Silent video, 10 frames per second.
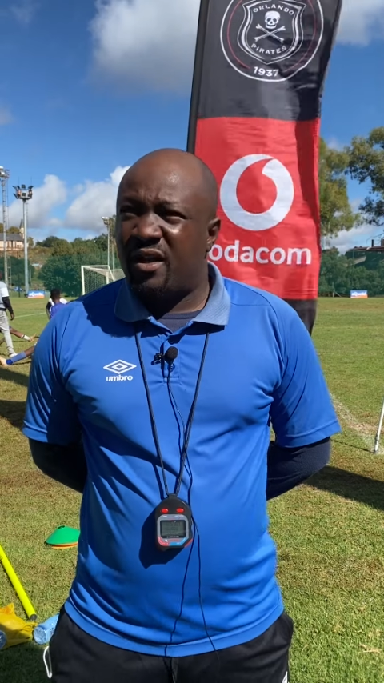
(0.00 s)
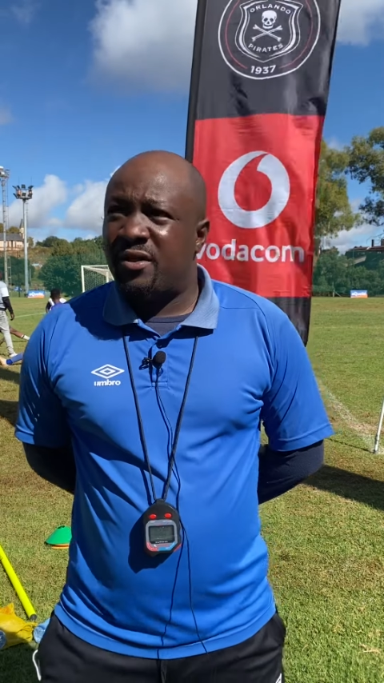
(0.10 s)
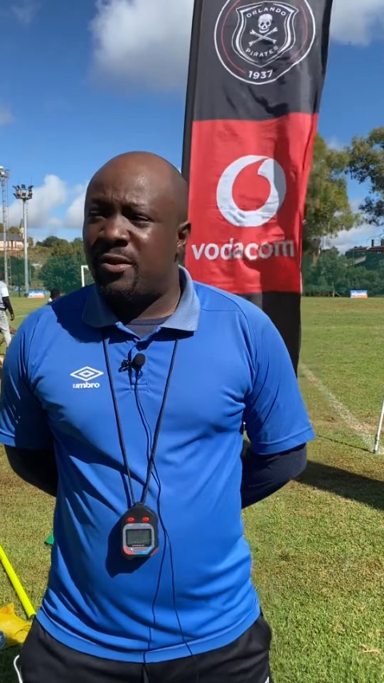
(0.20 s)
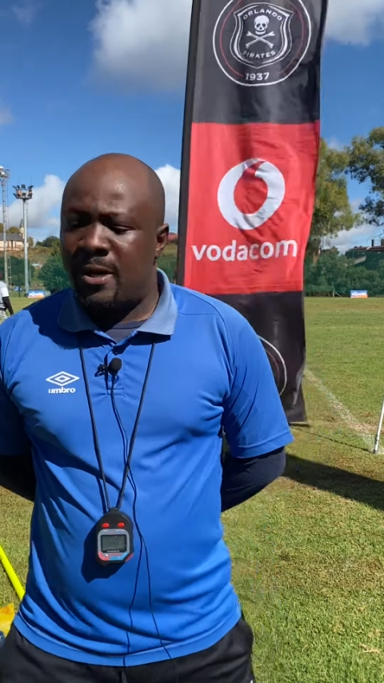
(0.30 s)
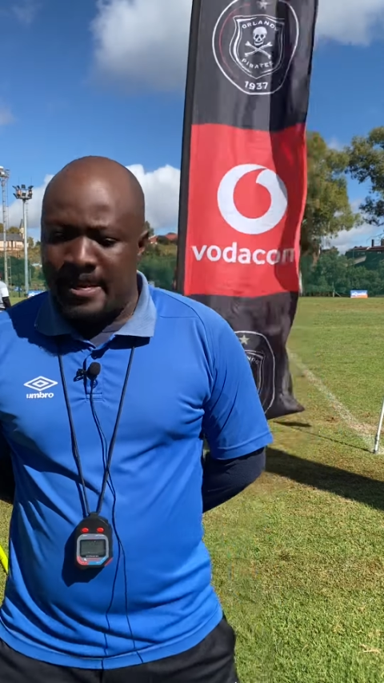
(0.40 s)

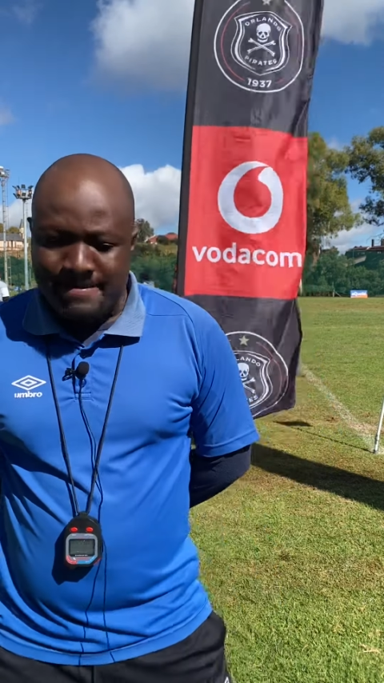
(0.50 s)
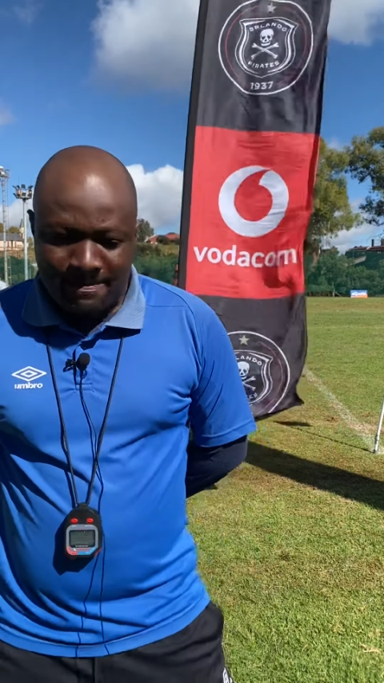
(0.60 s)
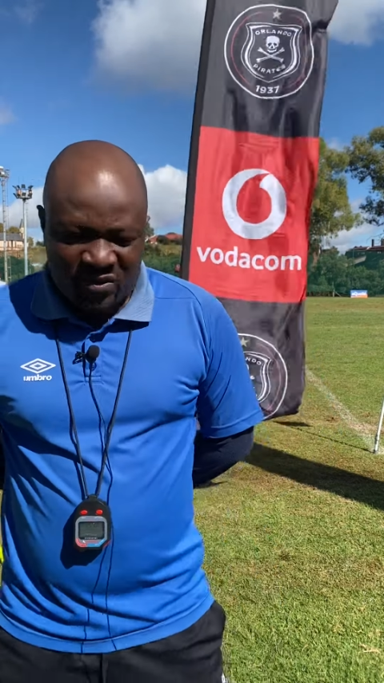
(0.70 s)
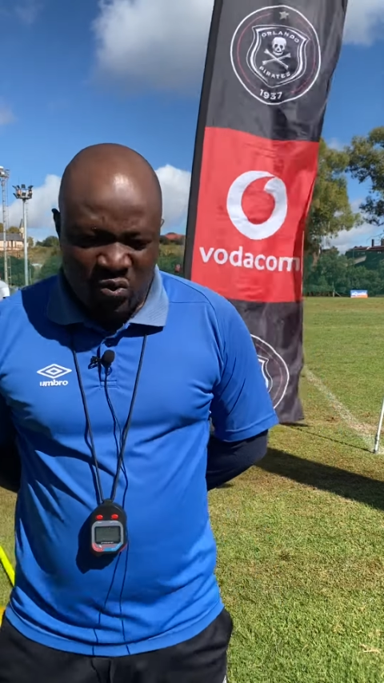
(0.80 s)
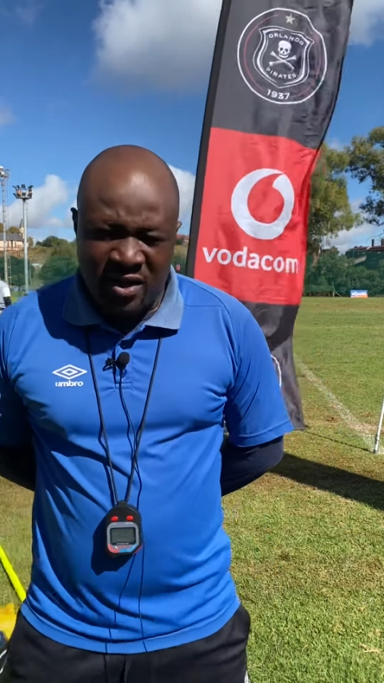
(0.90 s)
No,
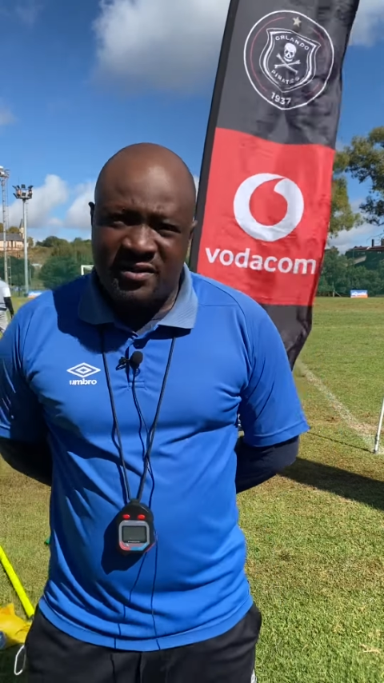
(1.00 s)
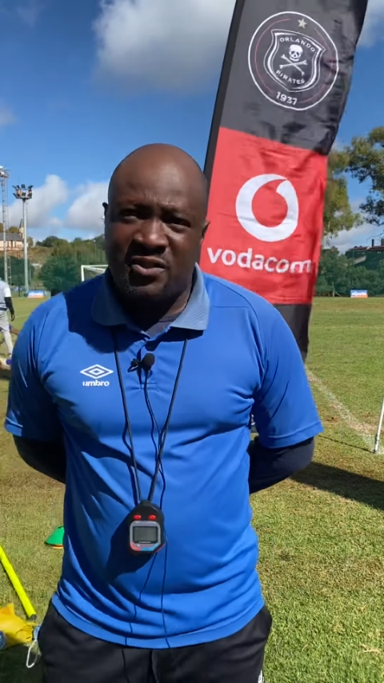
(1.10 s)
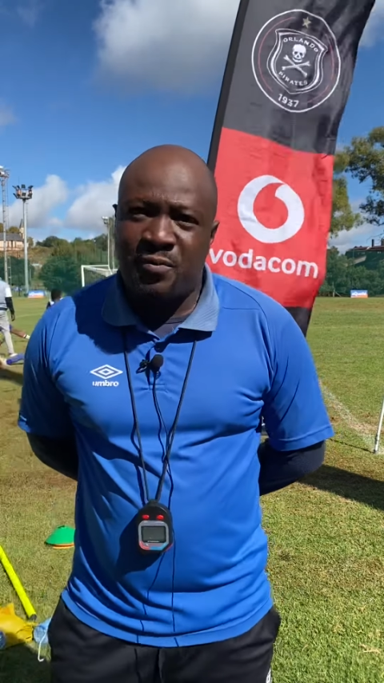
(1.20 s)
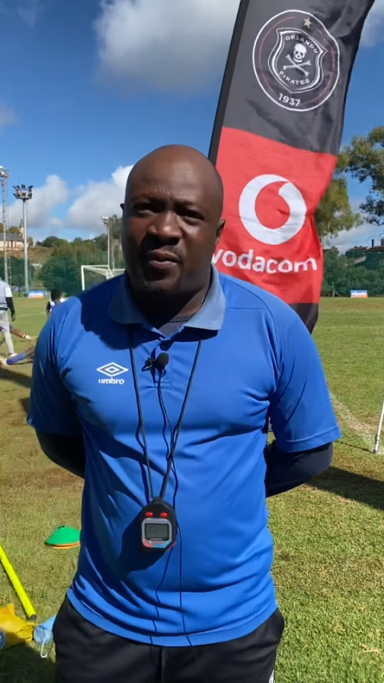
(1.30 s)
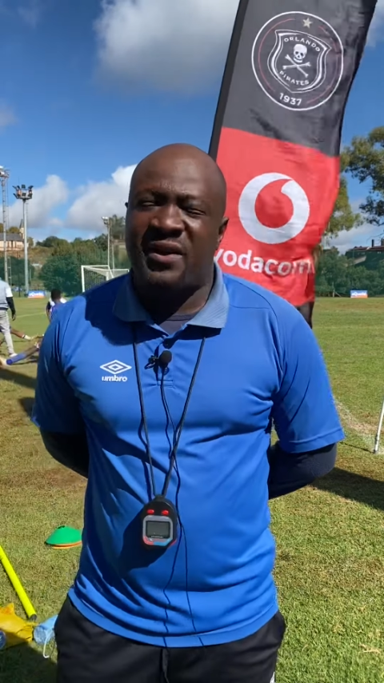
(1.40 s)
we wanted
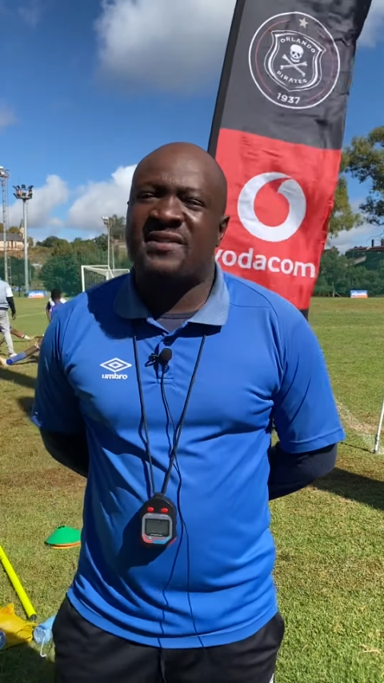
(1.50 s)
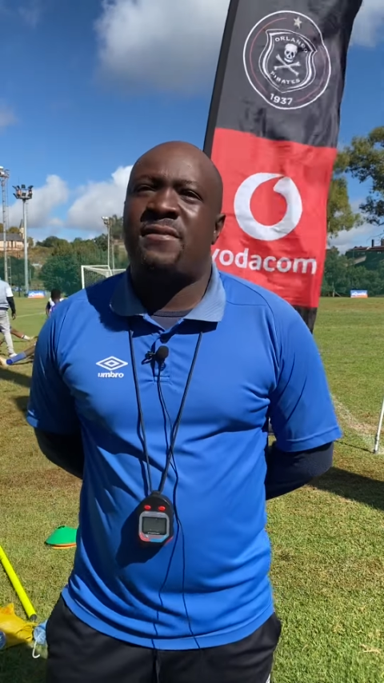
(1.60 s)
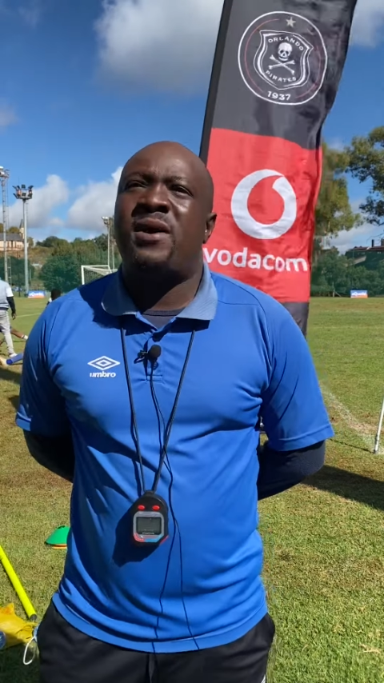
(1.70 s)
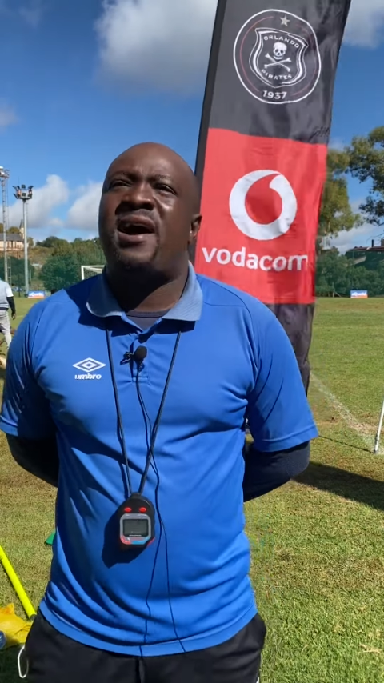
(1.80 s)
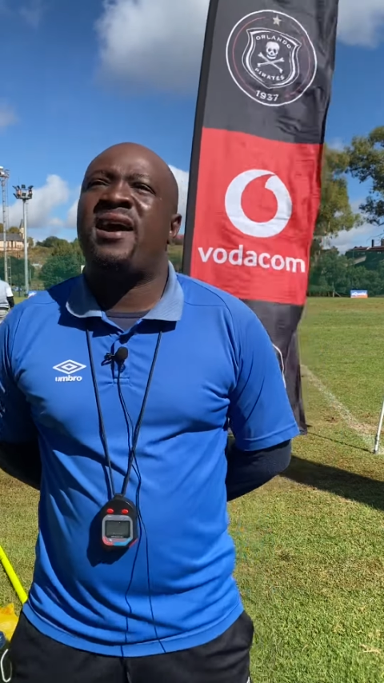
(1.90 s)
to press
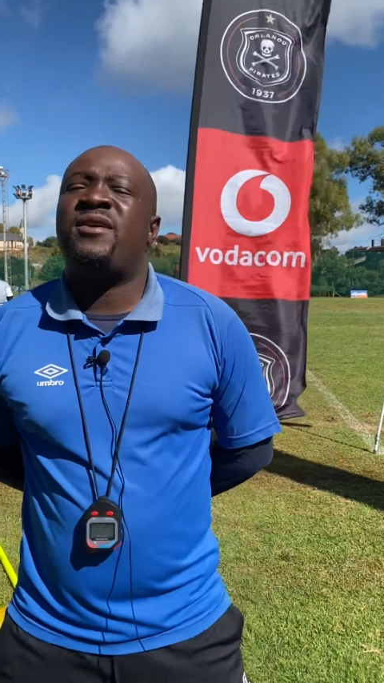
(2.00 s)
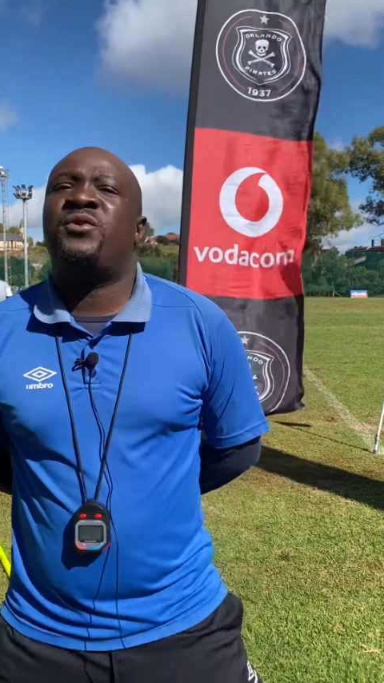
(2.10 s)
them high.